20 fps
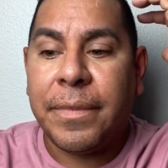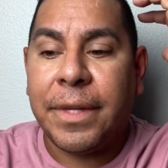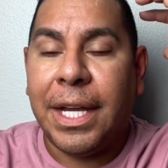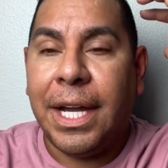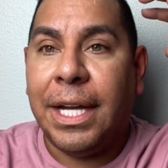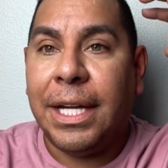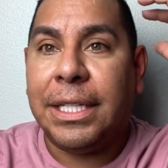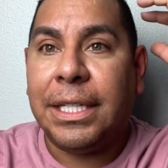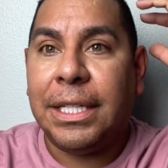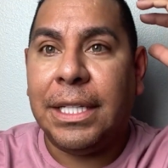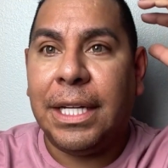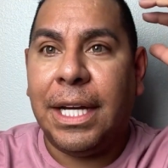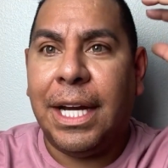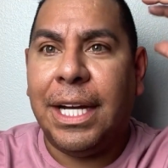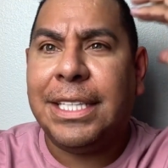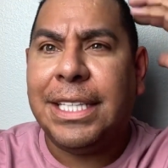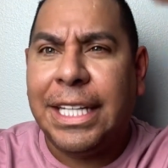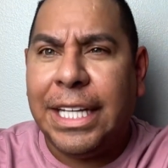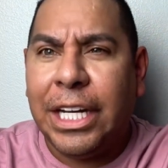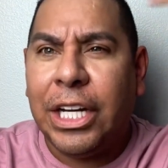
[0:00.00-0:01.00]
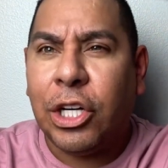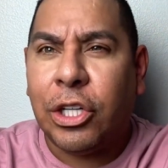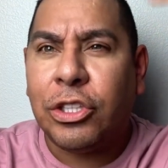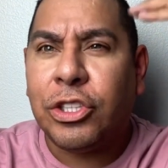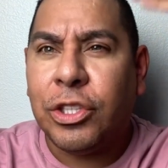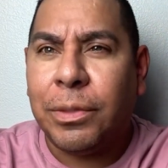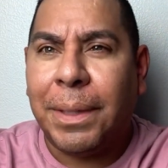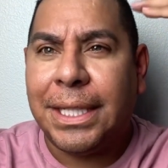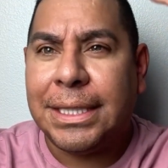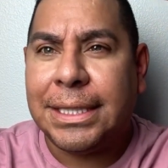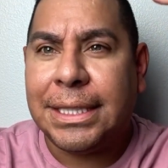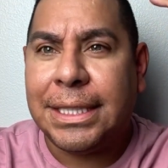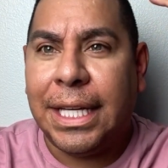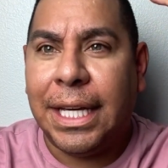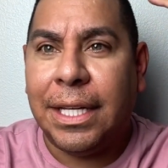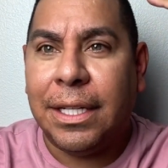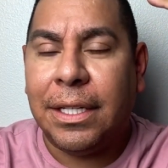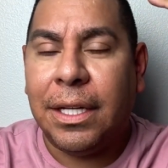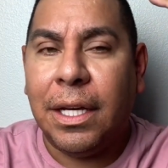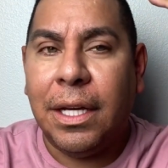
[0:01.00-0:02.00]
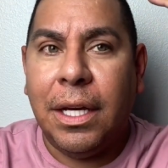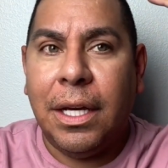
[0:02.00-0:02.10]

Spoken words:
adhered to my skin.